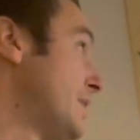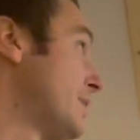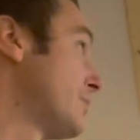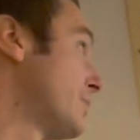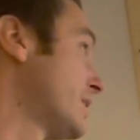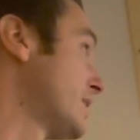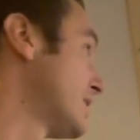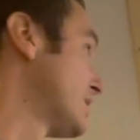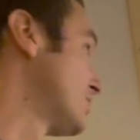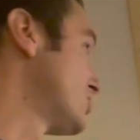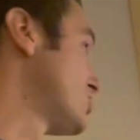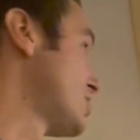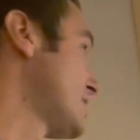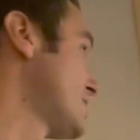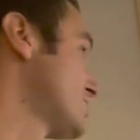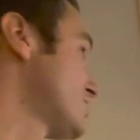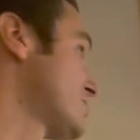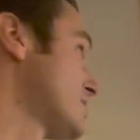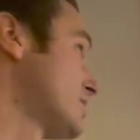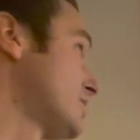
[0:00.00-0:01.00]
We can
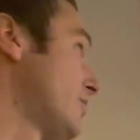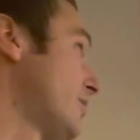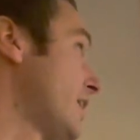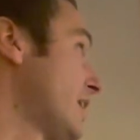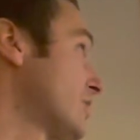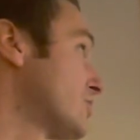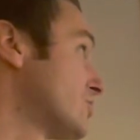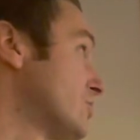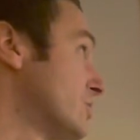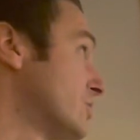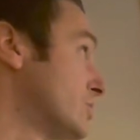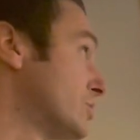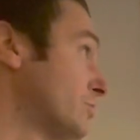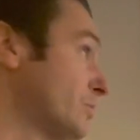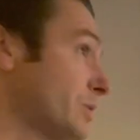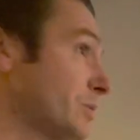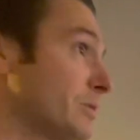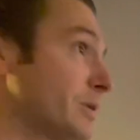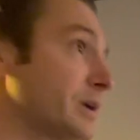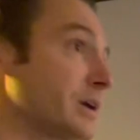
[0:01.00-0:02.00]
change the direction. Do
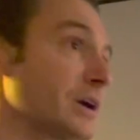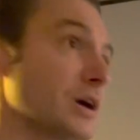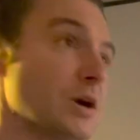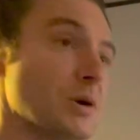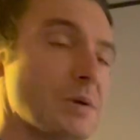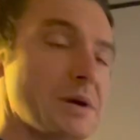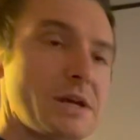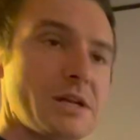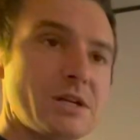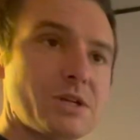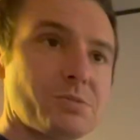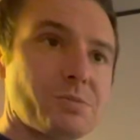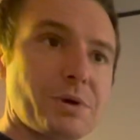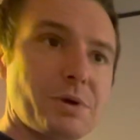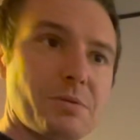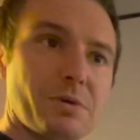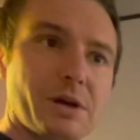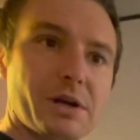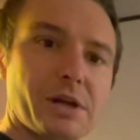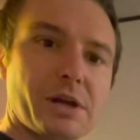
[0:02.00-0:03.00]
we want to go in? Do we
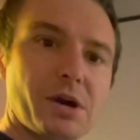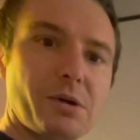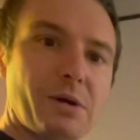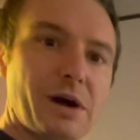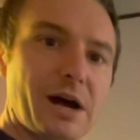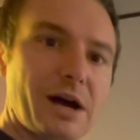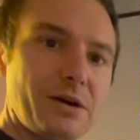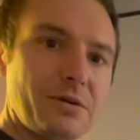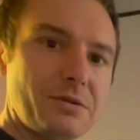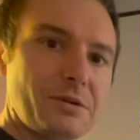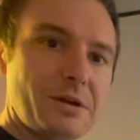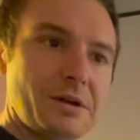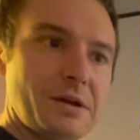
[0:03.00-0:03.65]
want to go out?